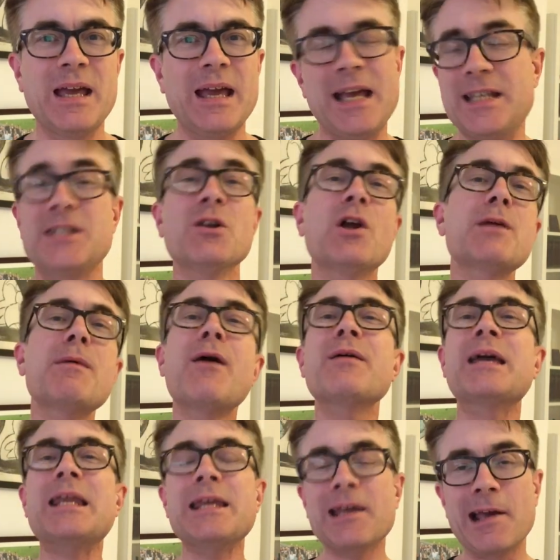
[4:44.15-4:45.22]
It's not about
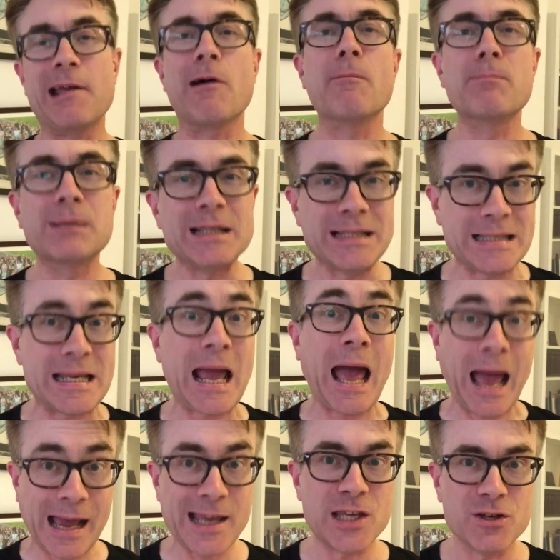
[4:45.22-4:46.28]
getting it completely
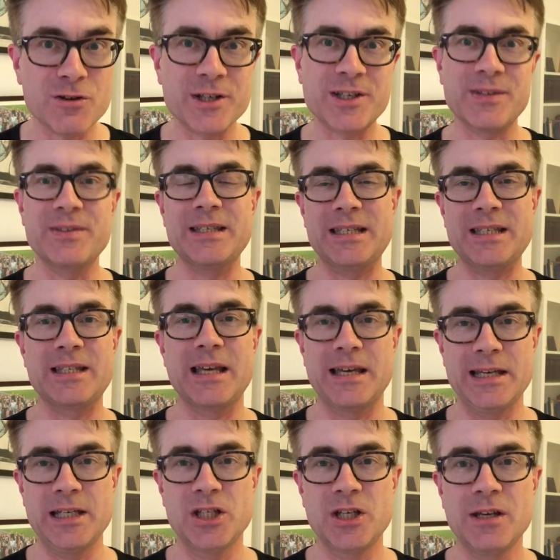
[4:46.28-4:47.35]
accurate at this
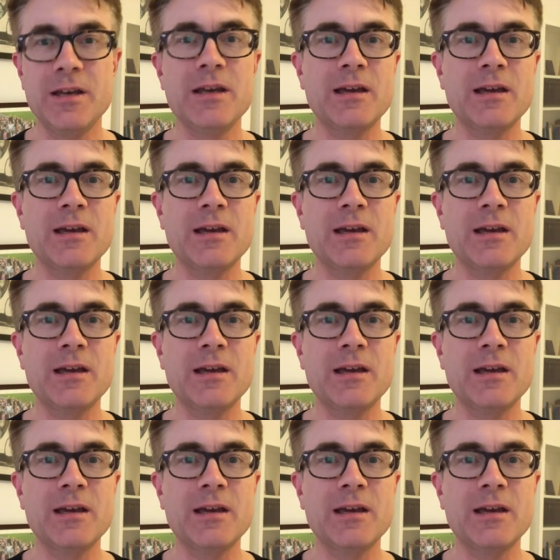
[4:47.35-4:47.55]
stage.